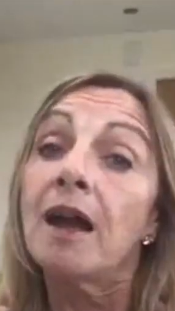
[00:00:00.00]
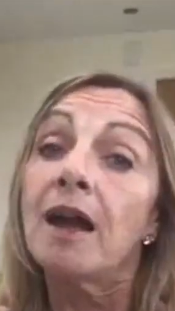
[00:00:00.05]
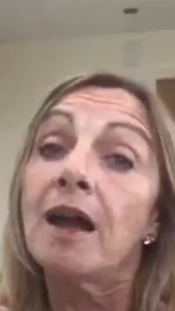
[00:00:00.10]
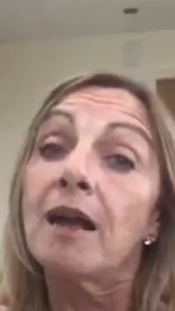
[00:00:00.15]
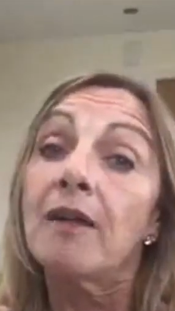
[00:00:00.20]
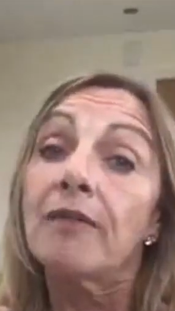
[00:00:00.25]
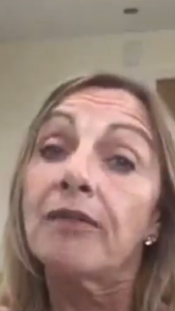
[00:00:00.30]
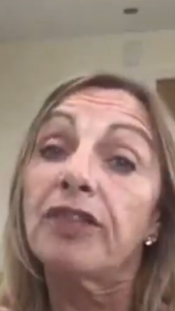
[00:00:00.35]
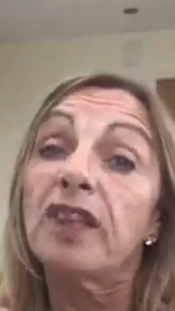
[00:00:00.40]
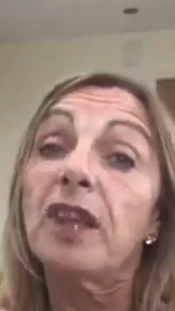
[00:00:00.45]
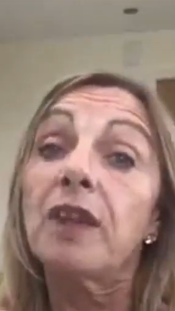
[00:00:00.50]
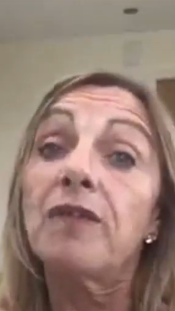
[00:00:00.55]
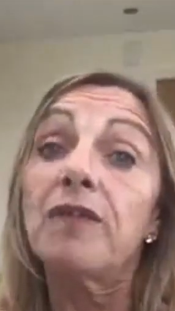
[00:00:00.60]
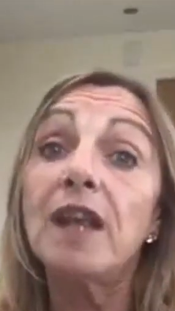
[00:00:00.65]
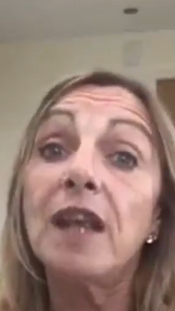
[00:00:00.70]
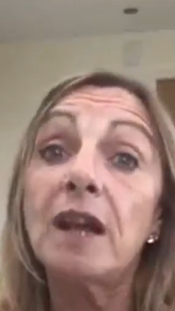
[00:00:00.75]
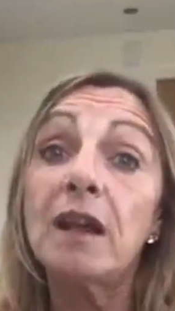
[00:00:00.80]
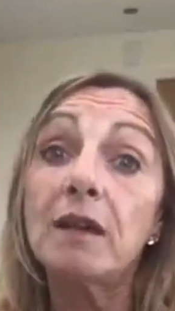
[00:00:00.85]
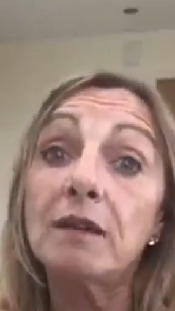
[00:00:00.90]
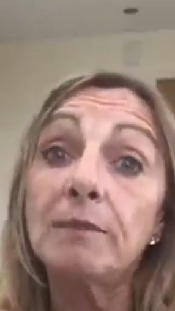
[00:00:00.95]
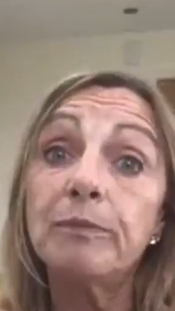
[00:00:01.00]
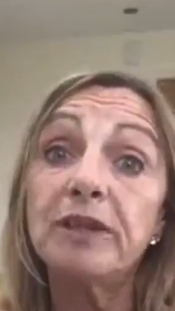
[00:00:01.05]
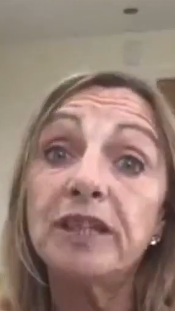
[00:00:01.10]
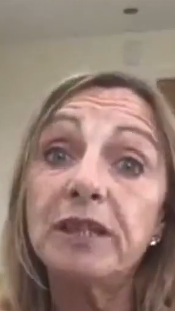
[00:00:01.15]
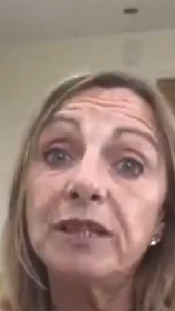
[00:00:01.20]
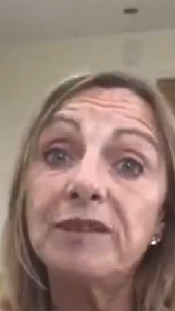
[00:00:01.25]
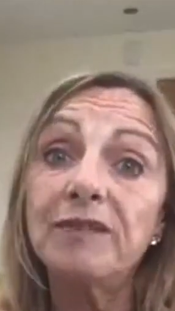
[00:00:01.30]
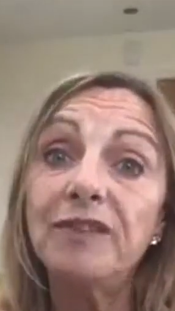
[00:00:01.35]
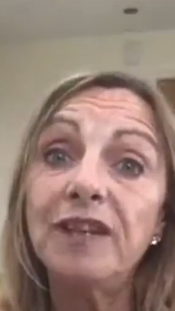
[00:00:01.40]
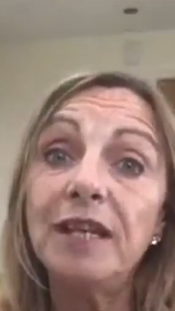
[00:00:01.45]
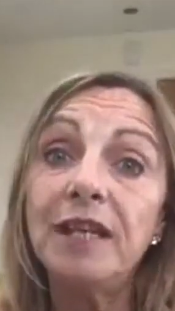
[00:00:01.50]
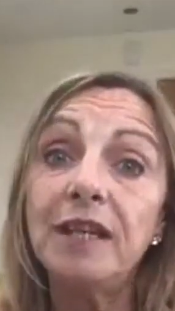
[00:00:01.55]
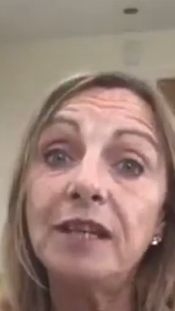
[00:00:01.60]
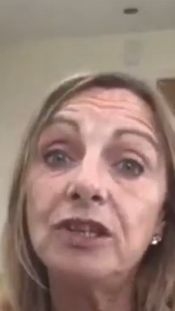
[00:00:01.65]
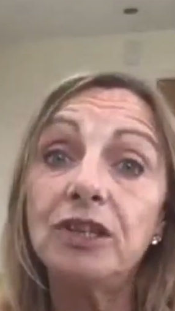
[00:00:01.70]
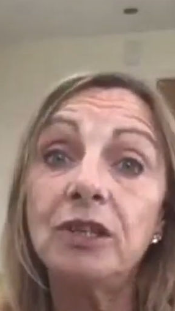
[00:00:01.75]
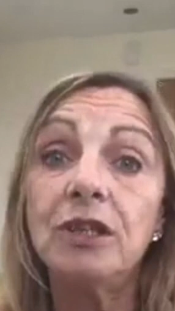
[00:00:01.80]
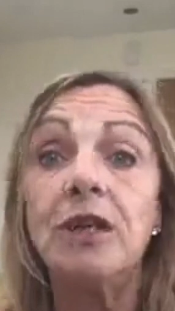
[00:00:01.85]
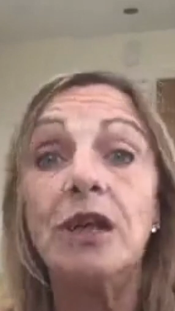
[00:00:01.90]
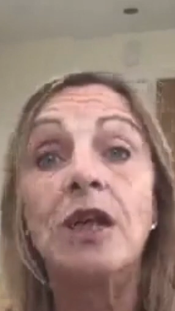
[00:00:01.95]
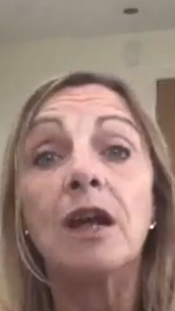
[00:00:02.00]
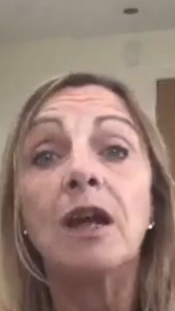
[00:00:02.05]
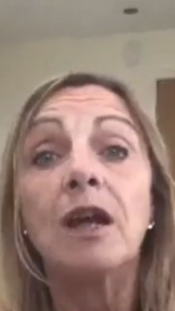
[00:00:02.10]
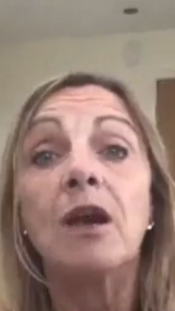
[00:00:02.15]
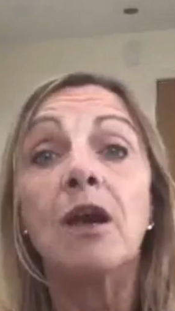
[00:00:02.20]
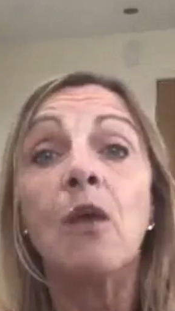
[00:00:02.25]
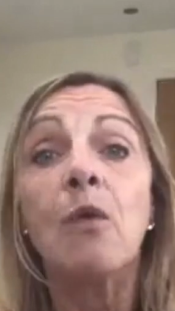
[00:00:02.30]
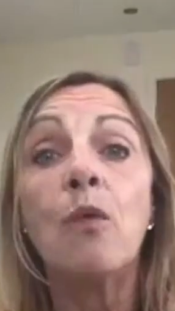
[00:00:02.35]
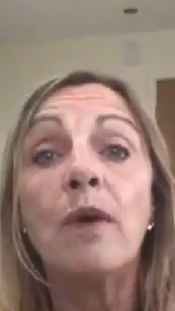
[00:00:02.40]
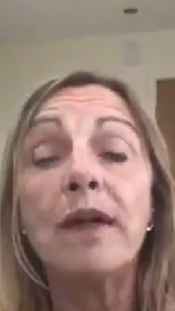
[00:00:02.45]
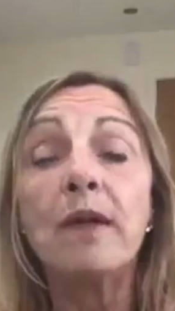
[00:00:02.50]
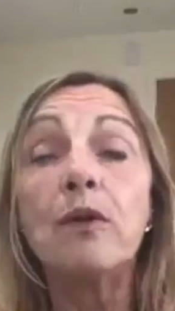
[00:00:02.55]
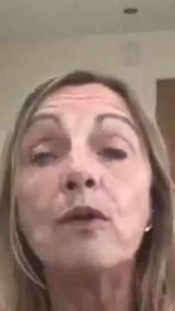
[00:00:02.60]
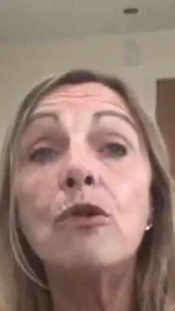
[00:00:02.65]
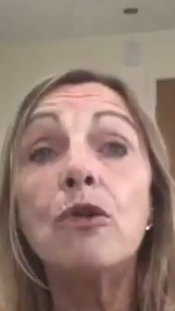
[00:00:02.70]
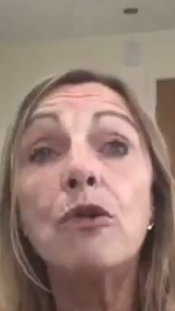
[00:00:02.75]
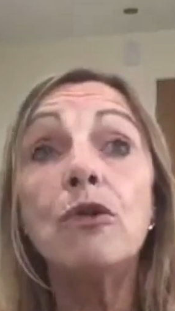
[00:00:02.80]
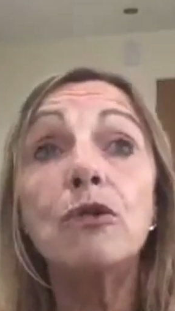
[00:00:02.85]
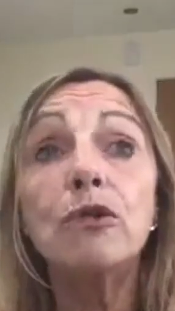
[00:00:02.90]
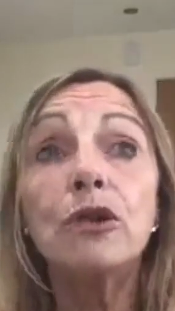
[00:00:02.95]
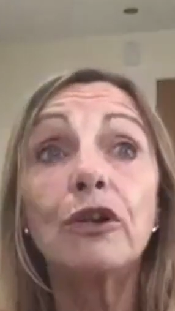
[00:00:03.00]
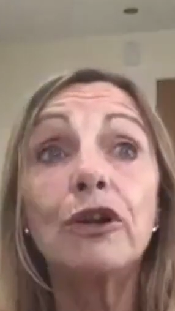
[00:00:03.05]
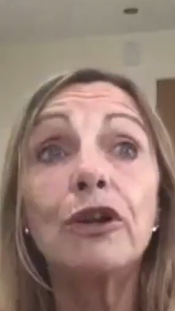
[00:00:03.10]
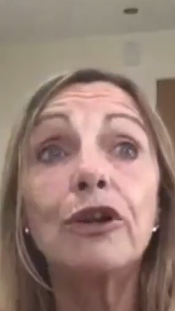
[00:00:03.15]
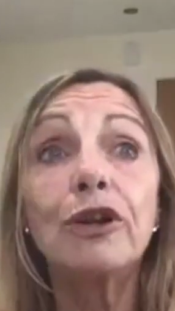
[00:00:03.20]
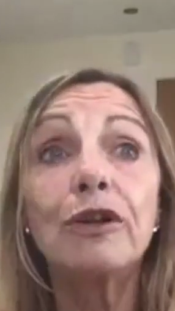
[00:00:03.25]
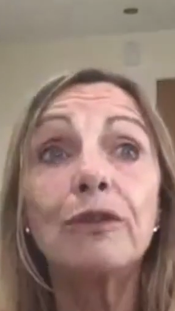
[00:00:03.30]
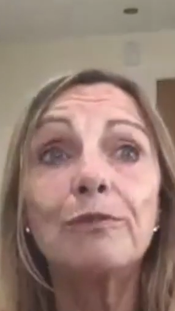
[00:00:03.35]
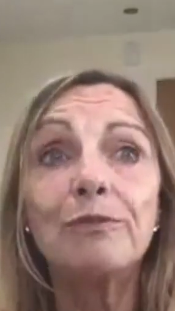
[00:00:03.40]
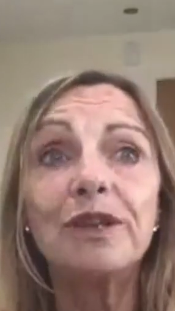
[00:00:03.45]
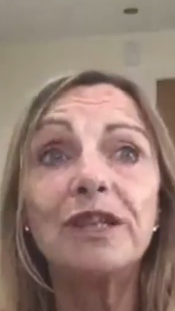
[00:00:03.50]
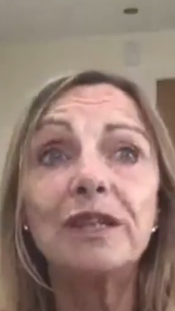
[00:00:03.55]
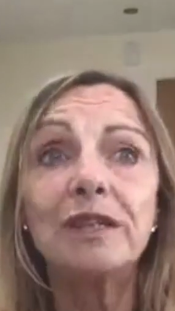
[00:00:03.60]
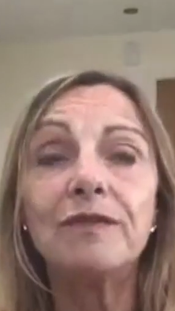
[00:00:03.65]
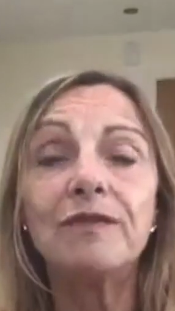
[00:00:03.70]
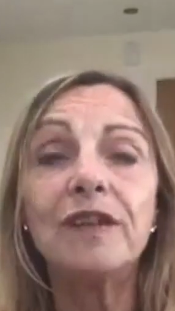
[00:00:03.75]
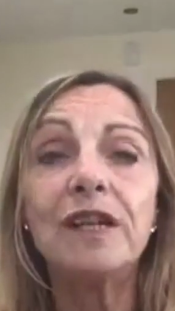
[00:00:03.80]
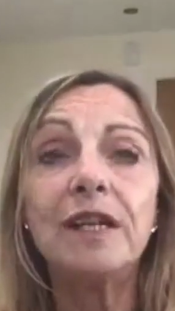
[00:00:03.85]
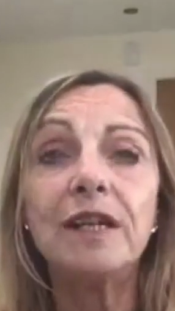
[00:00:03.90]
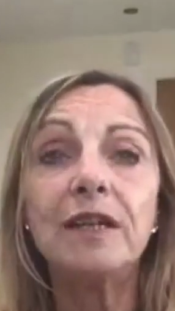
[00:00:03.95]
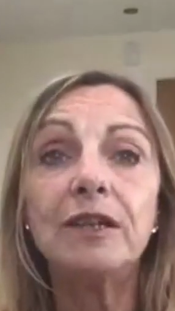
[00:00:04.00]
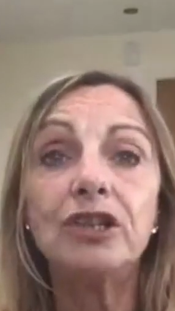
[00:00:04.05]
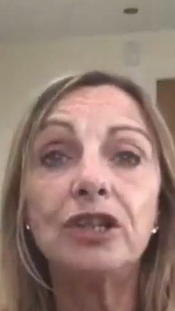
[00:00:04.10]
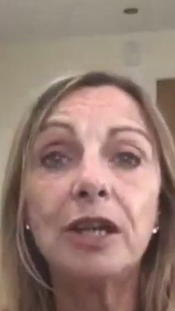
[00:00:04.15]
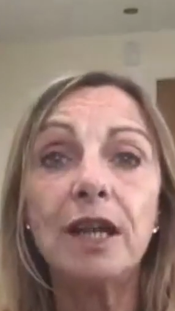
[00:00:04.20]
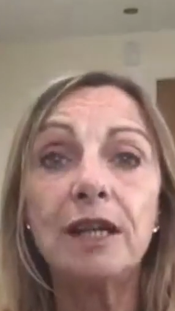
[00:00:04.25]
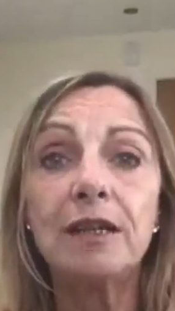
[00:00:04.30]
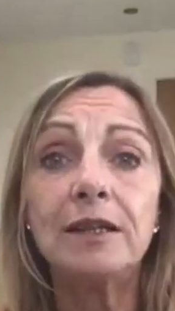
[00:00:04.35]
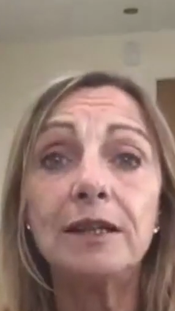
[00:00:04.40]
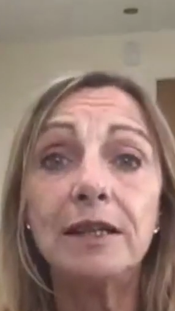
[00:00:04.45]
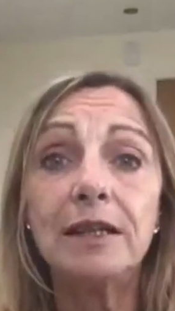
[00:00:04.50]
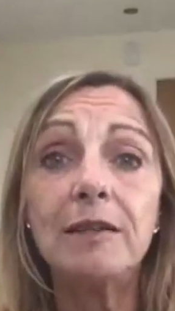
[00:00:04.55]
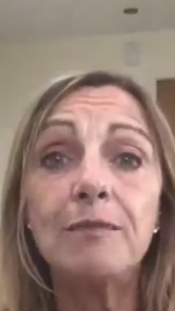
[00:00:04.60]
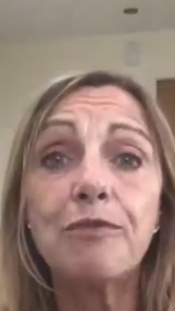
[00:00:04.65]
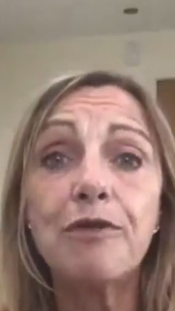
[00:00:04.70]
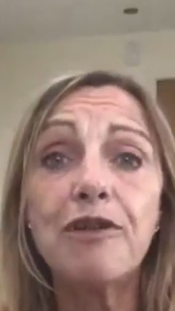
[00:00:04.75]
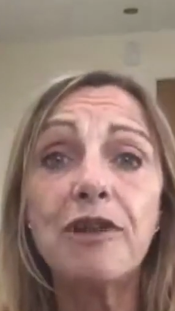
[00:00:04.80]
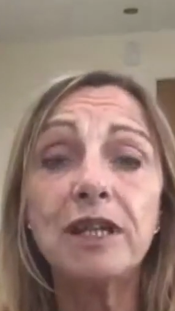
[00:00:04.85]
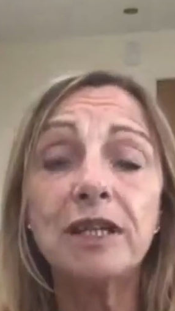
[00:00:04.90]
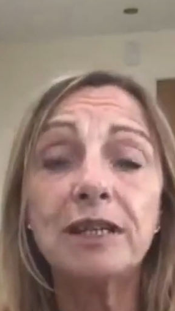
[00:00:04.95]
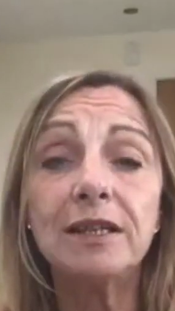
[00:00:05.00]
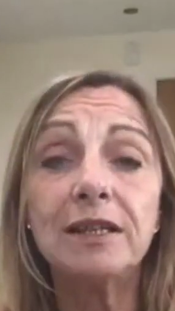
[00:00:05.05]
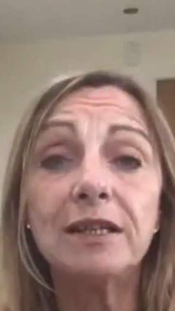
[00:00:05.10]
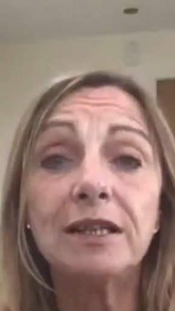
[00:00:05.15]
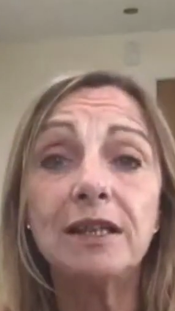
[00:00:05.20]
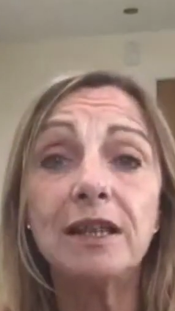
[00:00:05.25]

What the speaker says: Think of it like Bicester Village. We all look at Bicester Village and see prices